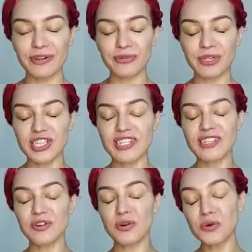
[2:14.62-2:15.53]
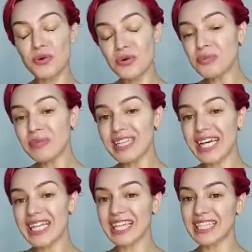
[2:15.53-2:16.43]
which is cool, but
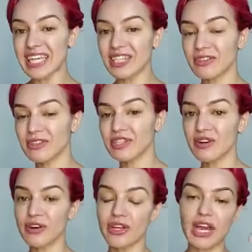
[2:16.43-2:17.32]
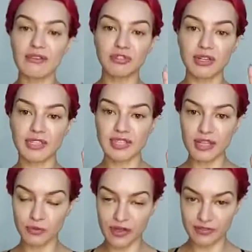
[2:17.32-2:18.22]
then at the end of the story you have to
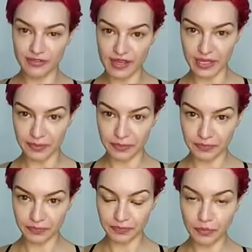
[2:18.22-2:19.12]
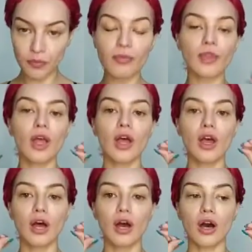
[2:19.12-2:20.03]
understand one thing.
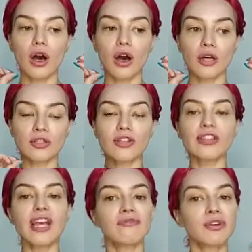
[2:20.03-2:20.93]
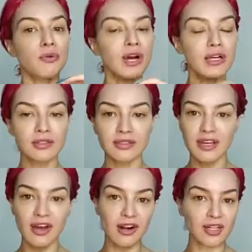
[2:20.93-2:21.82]
Not everyone
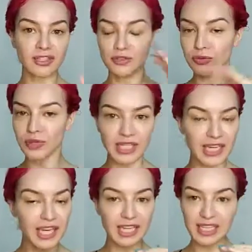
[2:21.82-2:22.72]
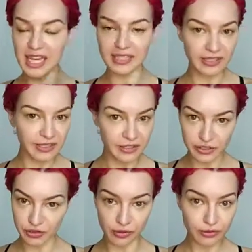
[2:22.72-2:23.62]
are 20 and 18
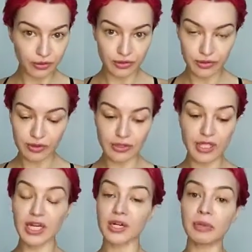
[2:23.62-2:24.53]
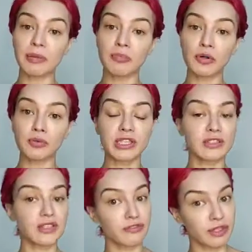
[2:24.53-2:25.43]
years old. They are people with the
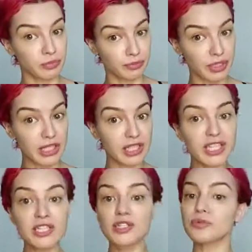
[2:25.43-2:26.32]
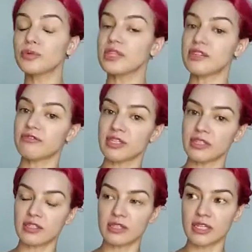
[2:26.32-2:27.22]
different mobilities, with
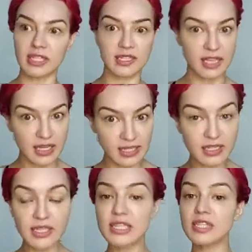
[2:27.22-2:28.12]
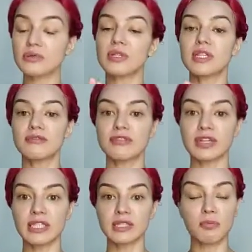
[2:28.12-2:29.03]
different necessities, with
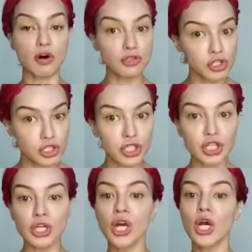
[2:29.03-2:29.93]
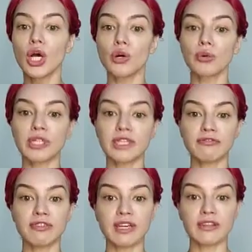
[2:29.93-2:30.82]
different posture, with
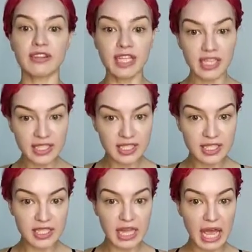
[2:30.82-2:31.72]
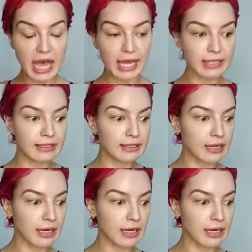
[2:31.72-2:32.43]
different things that